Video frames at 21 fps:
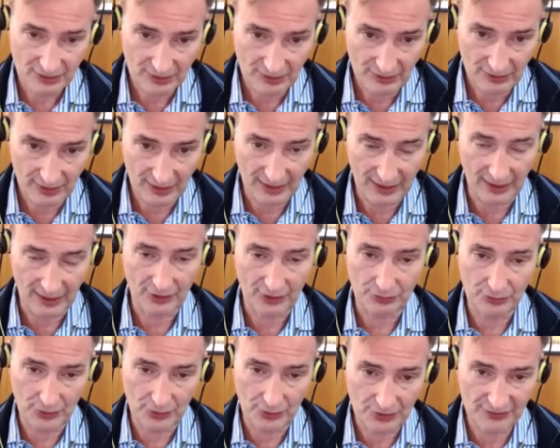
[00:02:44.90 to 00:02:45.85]

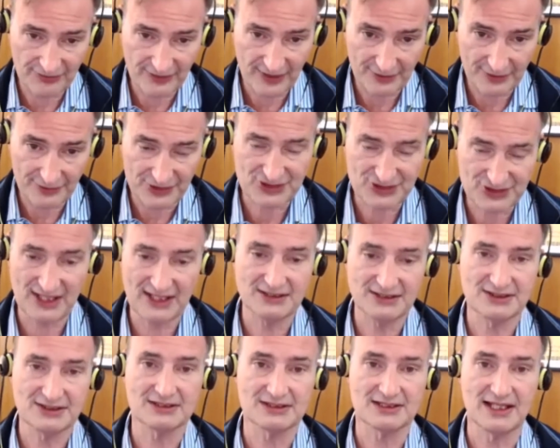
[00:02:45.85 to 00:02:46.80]
coronavirus
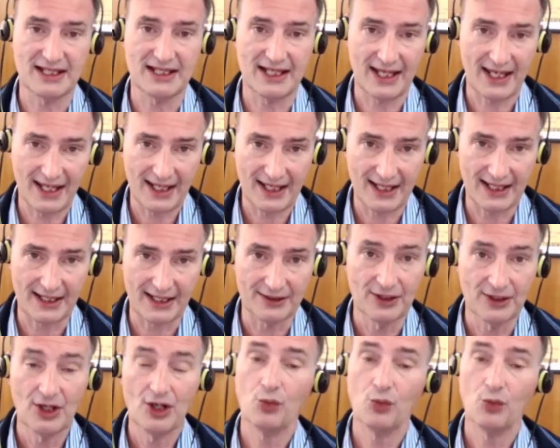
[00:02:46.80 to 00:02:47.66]
cases they had